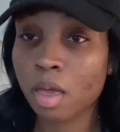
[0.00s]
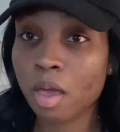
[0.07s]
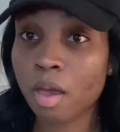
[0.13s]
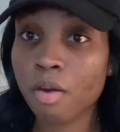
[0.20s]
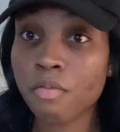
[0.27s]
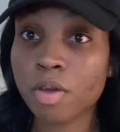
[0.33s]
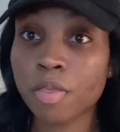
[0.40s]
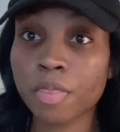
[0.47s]

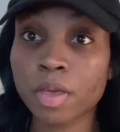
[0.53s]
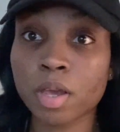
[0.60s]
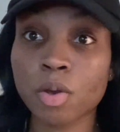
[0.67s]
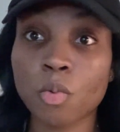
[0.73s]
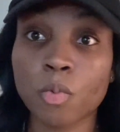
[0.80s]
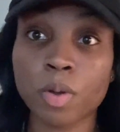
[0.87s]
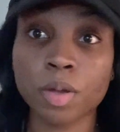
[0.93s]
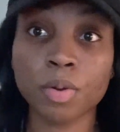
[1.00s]

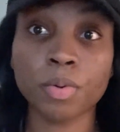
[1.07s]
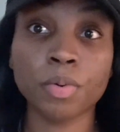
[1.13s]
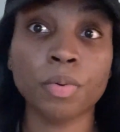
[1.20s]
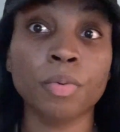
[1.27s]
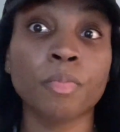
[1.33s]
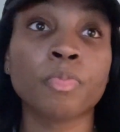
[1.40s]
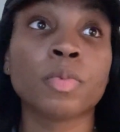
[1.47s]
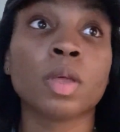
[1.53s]
everything will
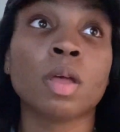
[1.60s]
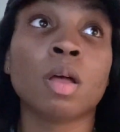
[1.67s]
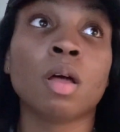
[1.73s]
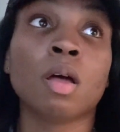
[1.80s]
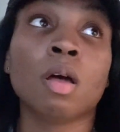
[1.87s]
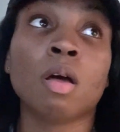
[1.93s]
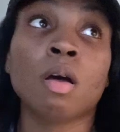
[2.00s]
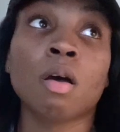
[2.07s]

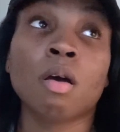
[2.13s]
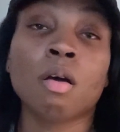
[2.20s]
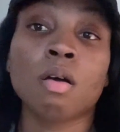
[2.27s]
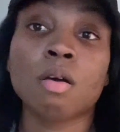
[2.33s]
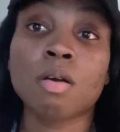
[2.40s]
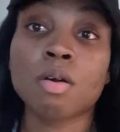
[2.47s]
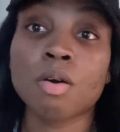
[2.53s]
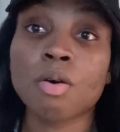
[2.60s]

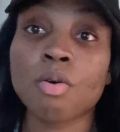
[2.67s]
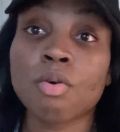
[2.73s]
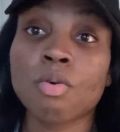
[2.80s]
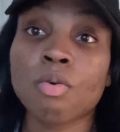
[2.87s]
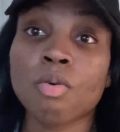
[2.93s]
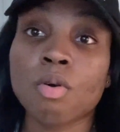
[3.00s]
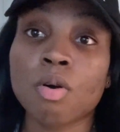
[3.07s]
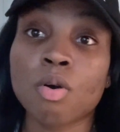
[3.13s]

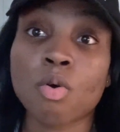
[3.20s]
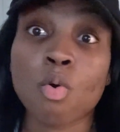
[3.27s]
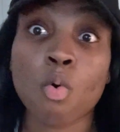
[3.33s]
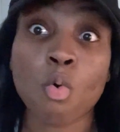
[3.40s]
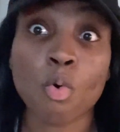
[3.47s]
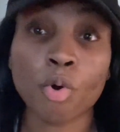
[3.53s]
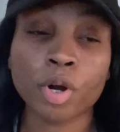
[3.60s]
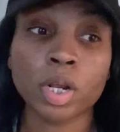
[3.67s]
go
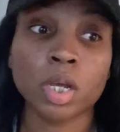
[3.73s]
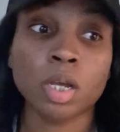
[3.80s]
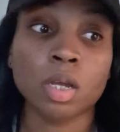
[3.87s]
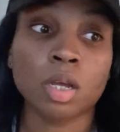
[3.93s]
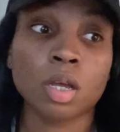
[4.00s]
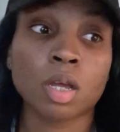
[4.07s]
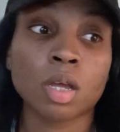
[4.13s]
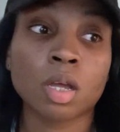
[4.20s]

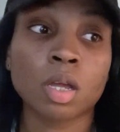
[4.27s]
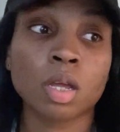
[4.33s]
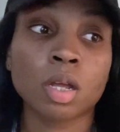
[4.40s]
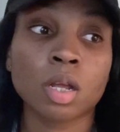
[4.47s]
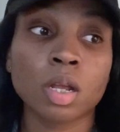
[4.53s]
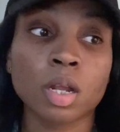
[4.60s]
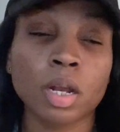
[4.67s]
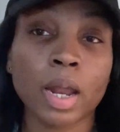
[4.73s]

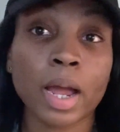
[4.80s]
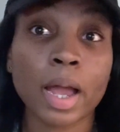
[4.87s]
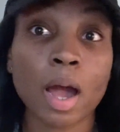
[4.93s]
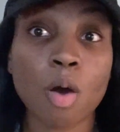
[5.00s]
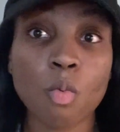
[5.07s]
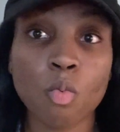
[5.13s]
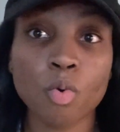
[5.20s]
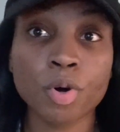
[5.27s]
according like
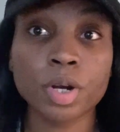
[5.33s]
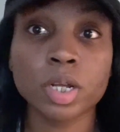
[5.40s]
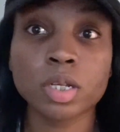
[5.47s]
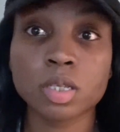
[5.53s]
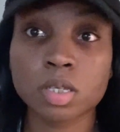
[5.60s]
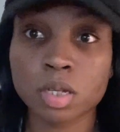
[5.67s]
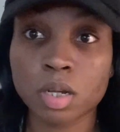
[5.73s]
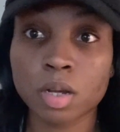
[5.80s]
I want
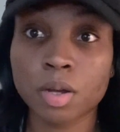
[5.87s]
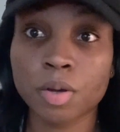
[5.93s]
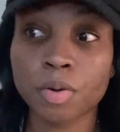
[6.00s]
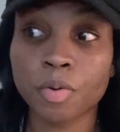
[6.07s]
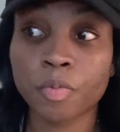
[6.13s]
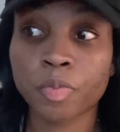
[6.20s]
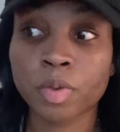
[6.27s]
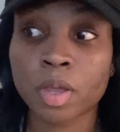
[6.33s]
it to
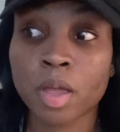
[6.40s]
go.